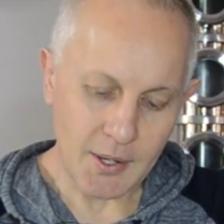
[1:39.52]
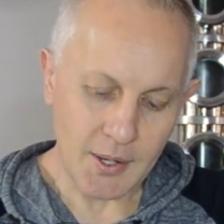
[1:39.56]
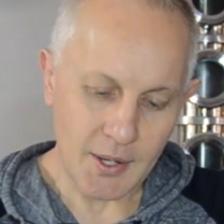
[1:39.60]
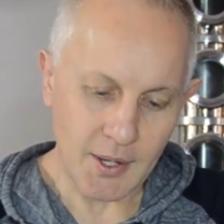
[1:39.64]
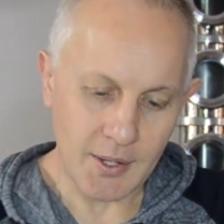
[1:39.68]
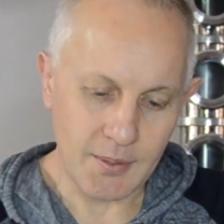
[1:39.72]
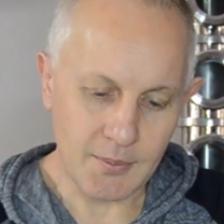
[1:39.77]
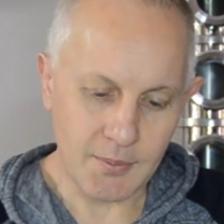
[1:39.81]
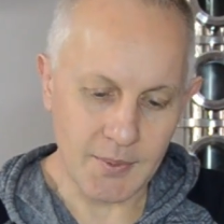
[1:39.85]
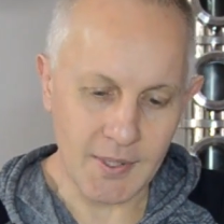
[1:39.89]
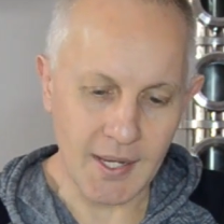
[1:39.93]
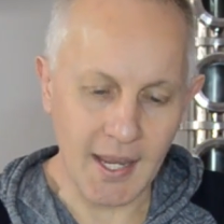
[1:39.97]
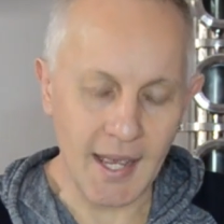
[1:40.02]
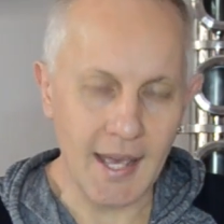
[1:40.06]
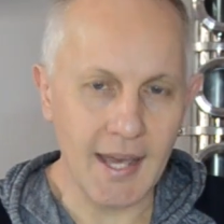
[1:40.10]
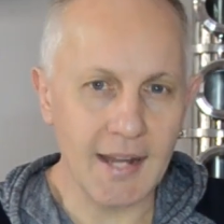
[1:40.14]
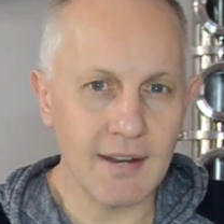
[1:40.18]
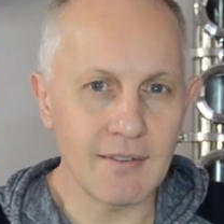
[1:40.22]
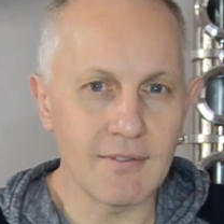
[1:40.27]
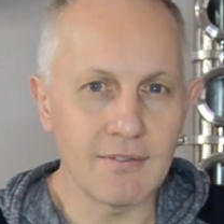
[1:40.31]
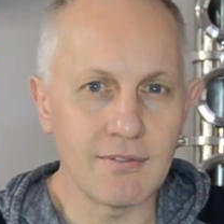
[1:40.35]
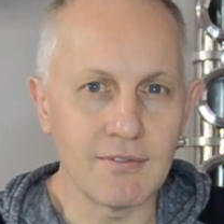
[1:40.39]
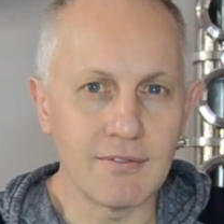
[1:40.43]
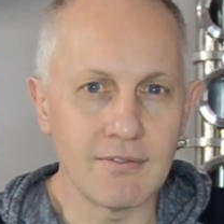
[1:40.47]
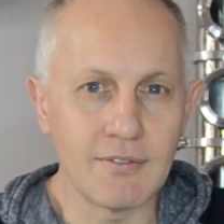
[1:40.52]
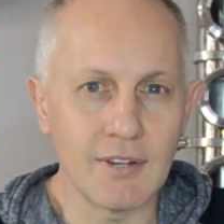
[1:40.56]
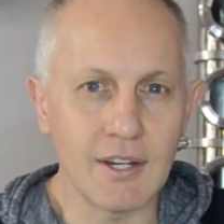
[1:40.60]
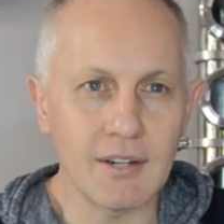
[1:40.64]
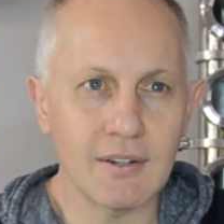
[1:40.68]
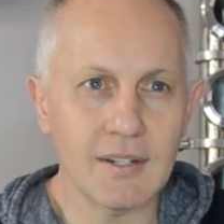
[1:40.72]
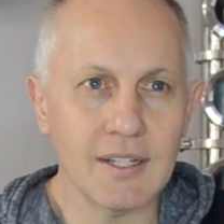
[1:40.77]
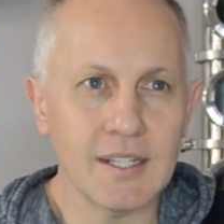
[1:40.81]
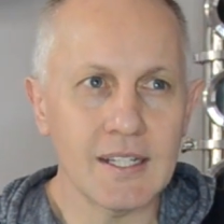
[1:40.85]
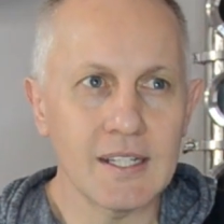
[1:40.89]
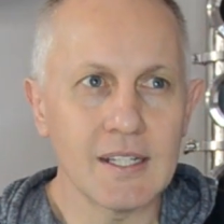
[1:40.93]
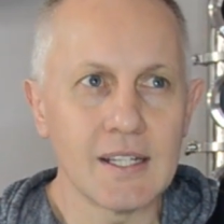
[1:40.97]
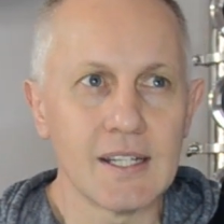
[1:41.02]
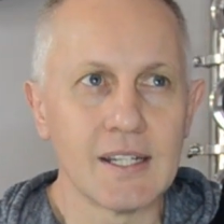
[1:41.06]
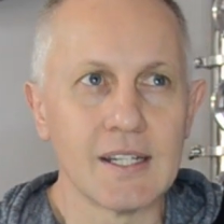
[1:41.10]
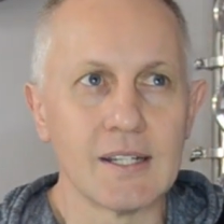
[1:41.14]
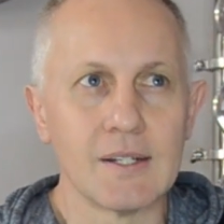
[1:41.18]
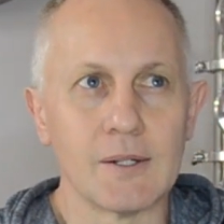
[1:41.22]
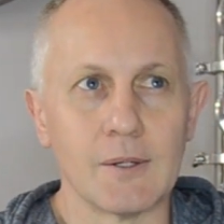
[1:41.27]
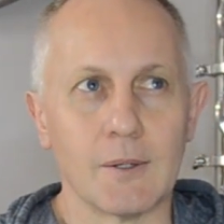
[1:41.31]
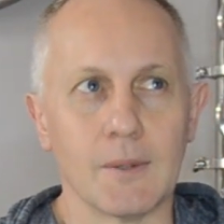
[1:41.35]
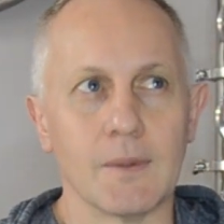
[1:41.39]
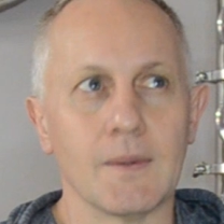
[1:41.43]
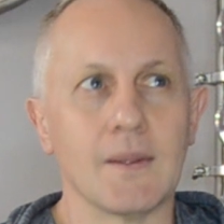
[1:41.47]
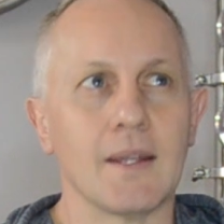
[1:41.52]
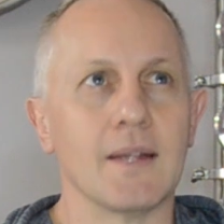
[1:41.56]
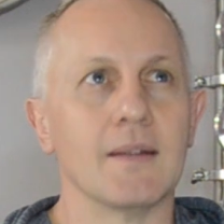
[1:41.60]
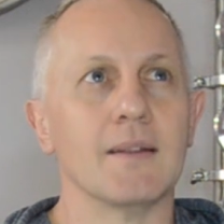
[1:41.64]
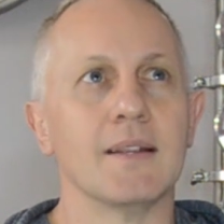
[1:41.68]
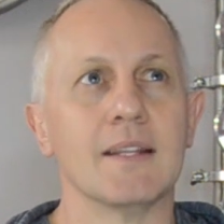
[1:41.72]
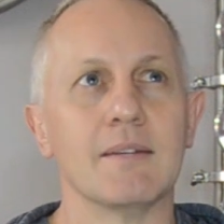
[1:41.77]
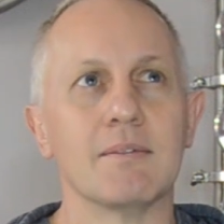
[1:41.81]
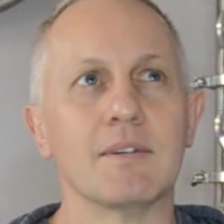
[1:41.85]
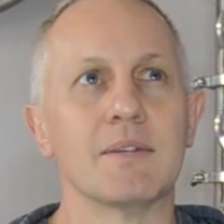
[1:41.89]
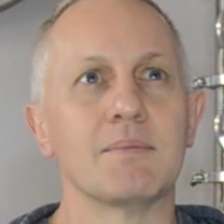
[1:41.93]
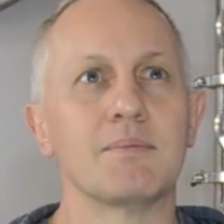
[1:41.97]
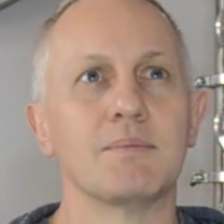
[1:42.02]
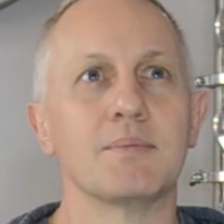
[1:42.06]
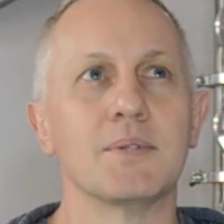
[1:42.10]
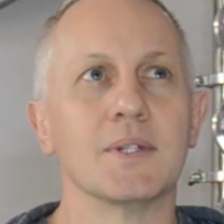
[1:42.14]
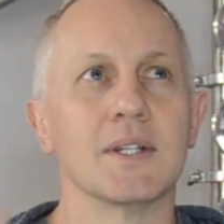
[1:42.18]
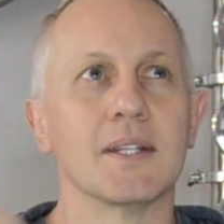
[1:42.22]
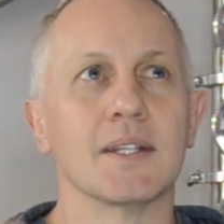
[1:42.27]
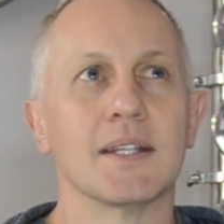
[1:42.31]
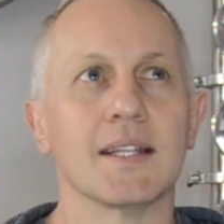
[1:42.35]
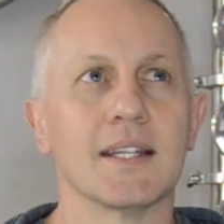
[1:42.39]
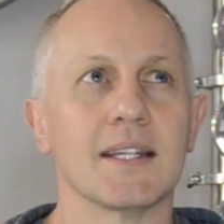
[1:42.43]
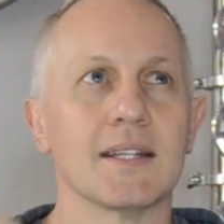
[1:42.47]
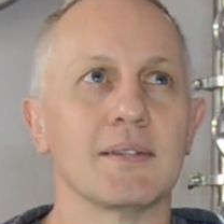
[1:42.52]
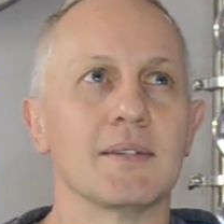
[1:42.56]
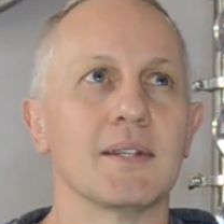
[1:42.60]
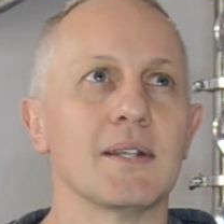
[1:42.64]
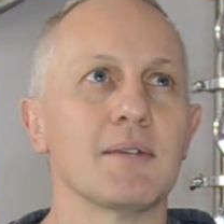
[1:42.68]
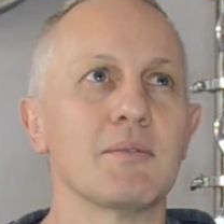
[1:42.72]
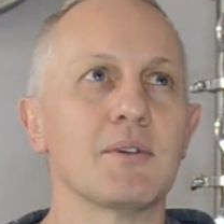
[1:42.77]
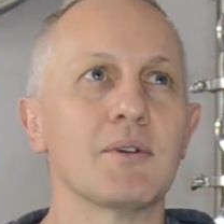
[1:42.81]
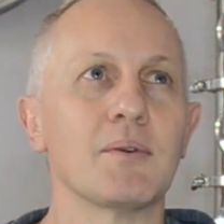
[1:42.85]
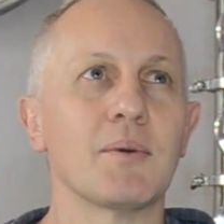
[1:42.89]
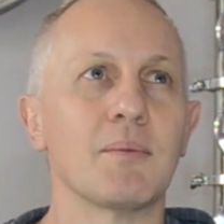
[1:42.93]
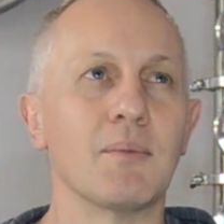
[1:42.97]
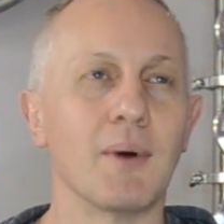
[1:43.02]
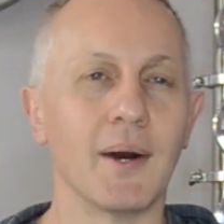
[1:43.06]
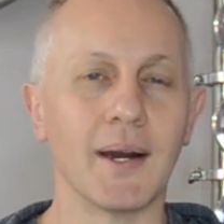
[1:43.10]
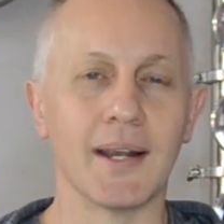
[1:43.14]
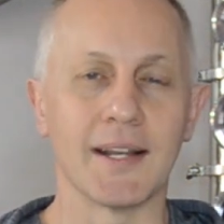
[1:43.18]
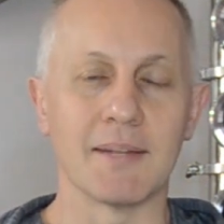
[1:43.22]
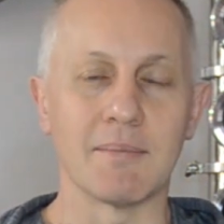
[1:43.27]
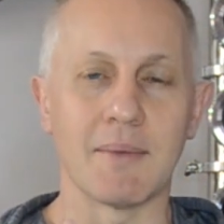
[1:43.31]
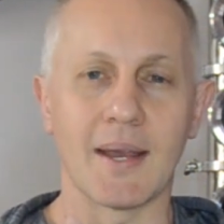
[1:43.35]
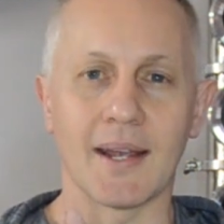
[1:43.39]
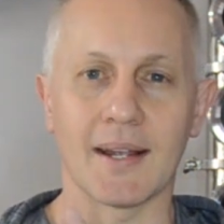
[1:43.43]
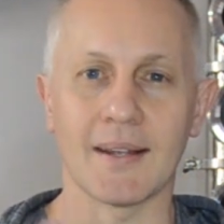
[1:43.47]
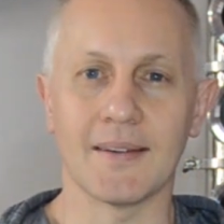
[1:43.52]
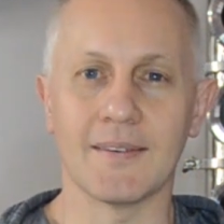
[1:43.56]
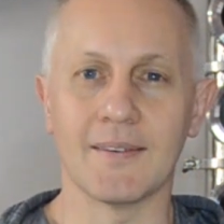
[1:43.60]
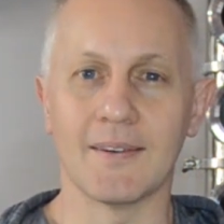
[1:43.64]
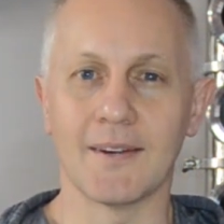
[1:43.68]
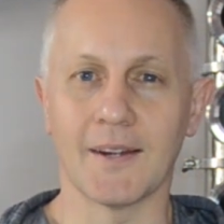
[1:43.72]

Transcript: We had a very, let me rewind it back.